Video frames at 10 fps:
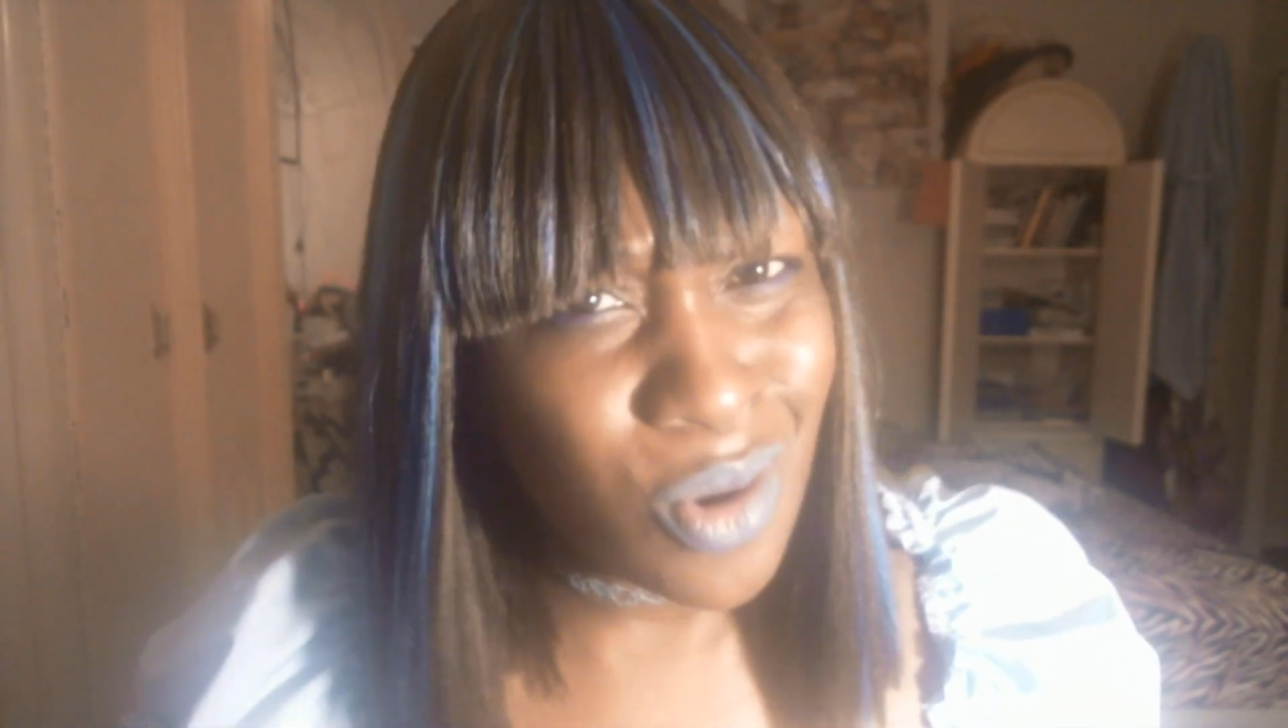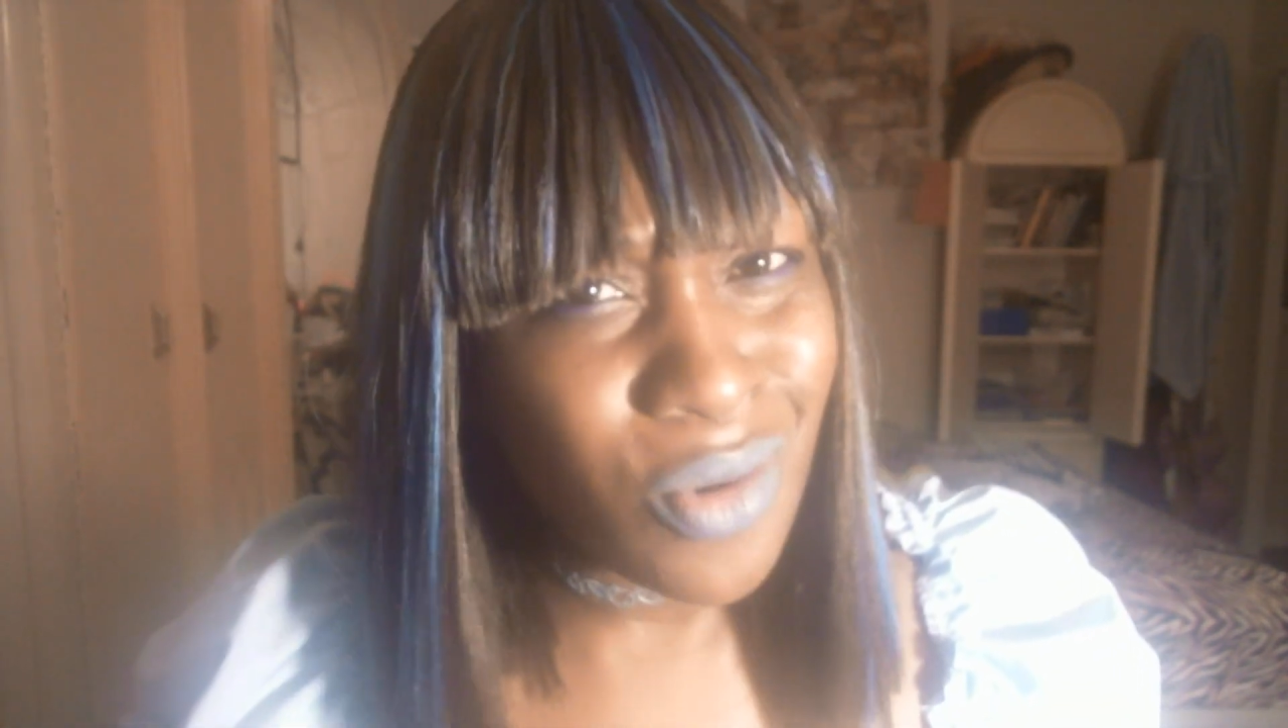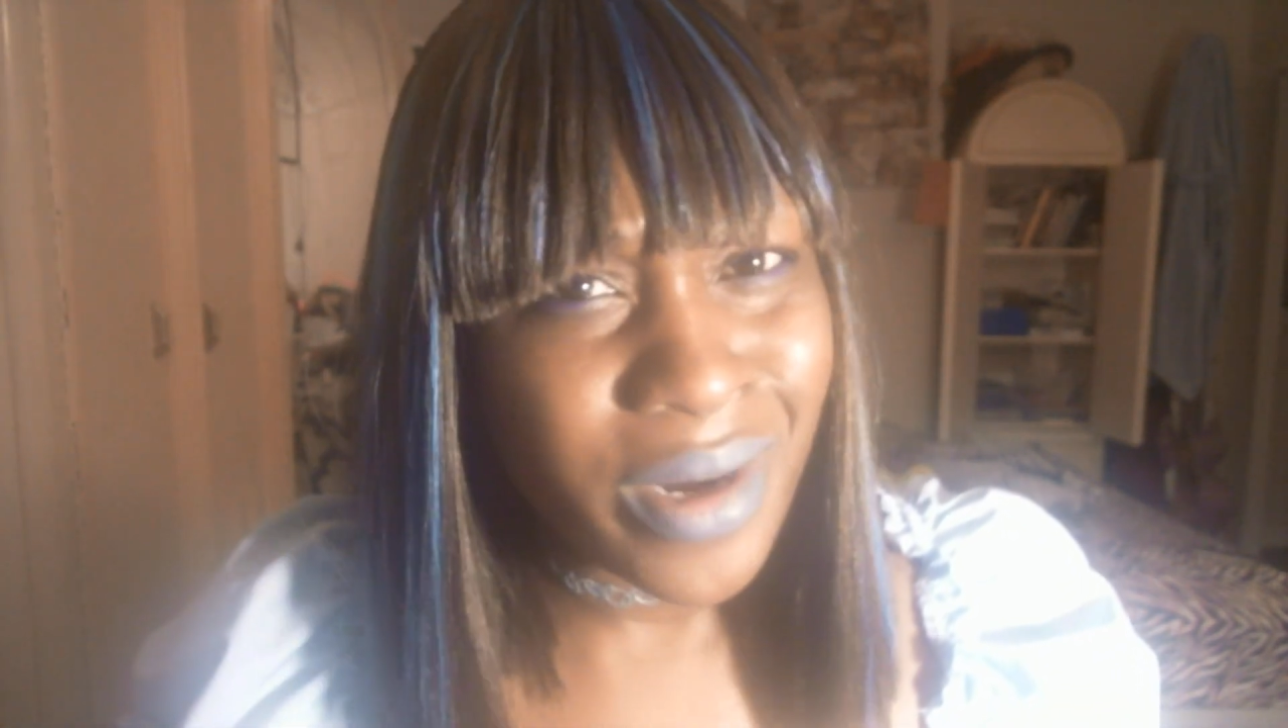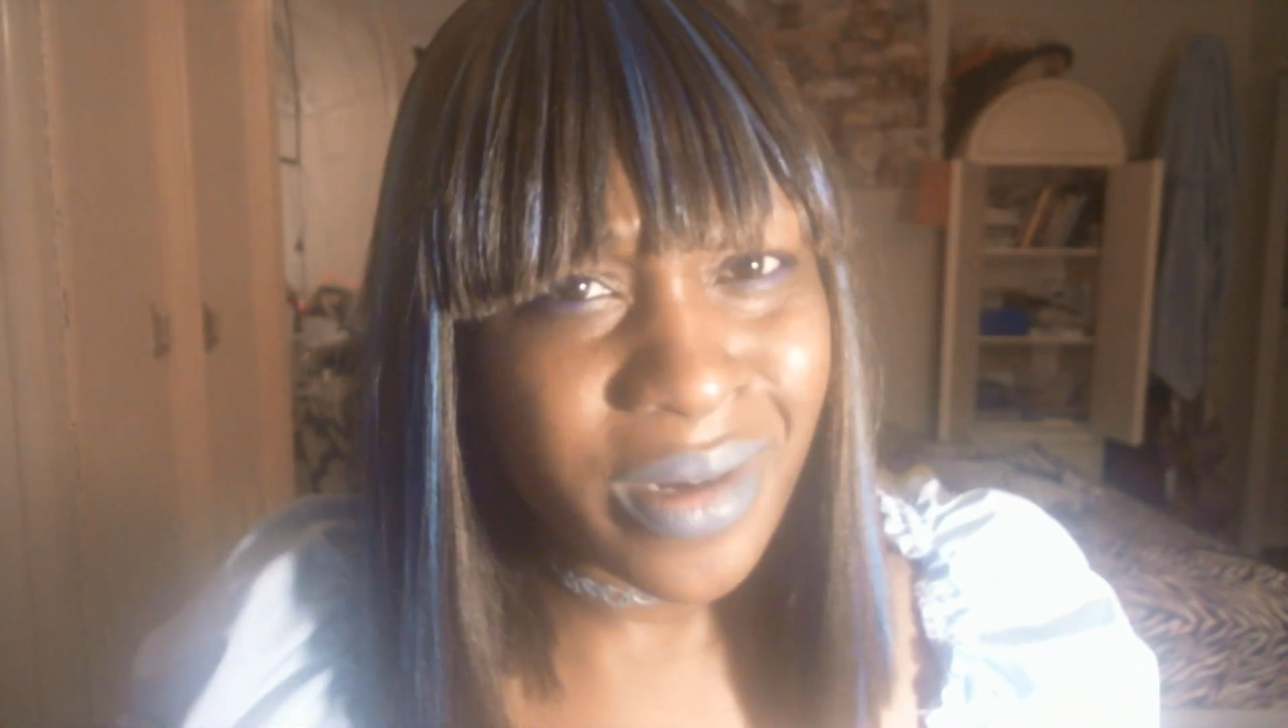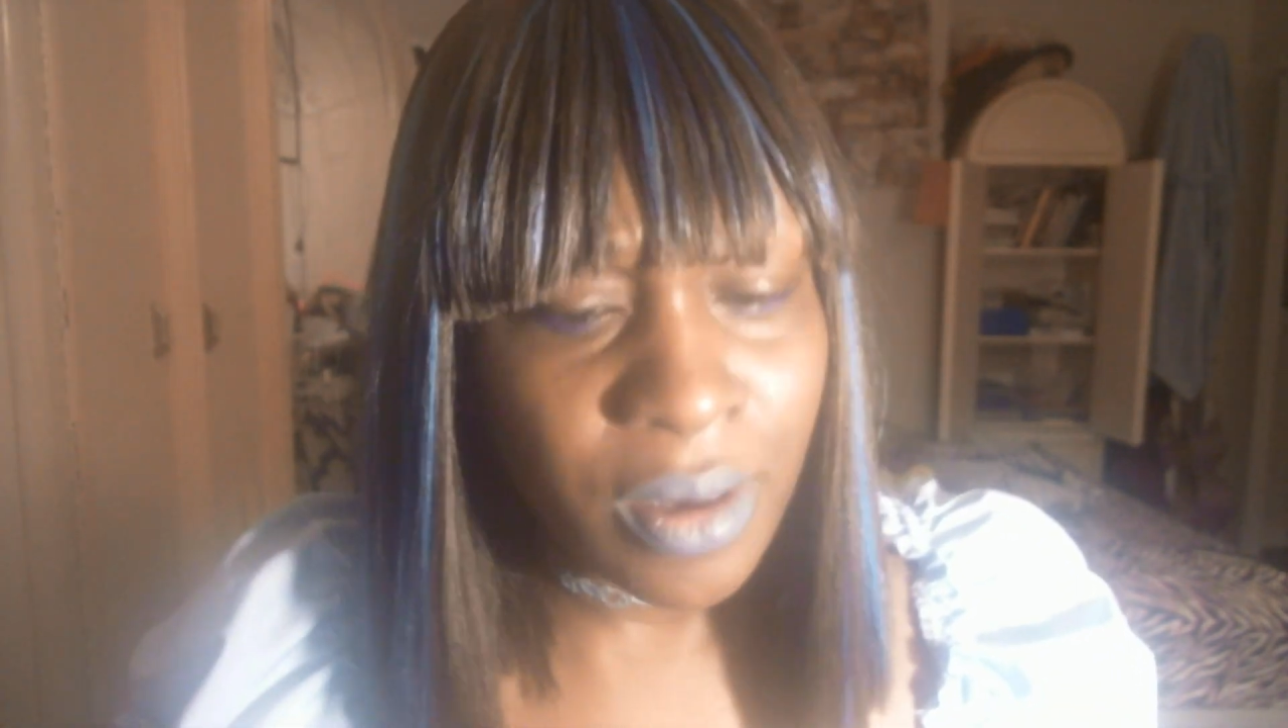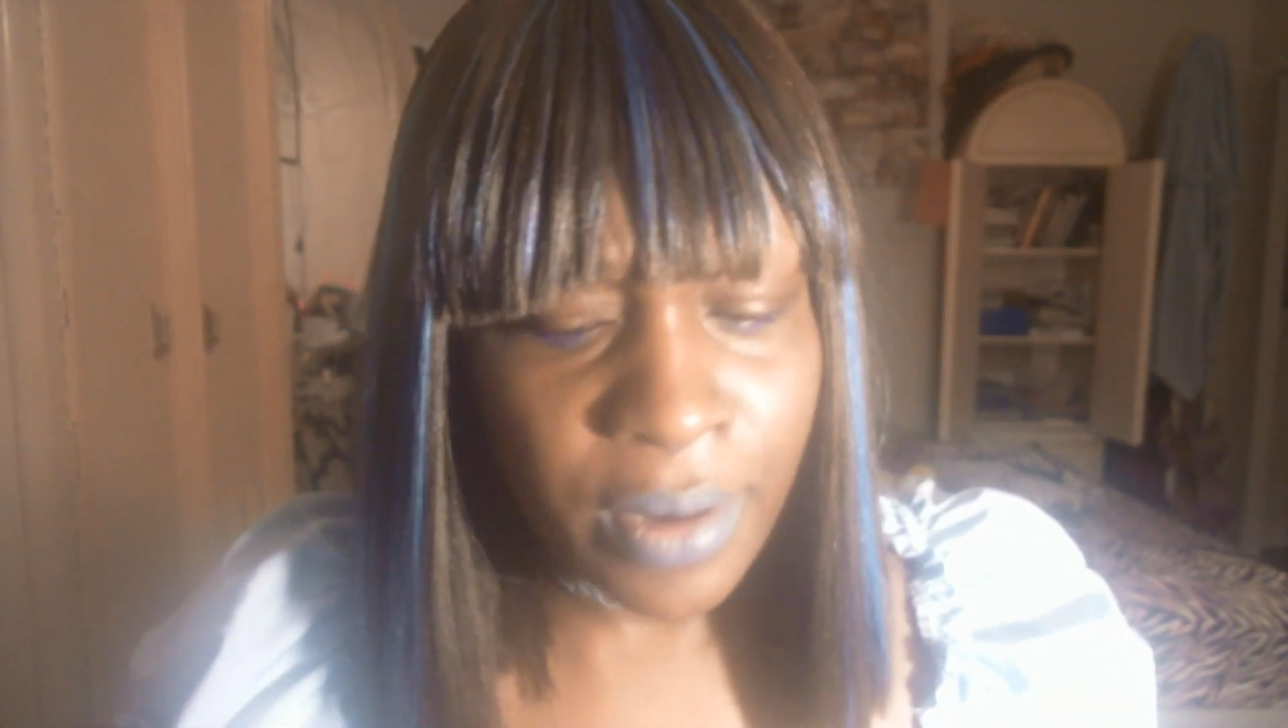hard,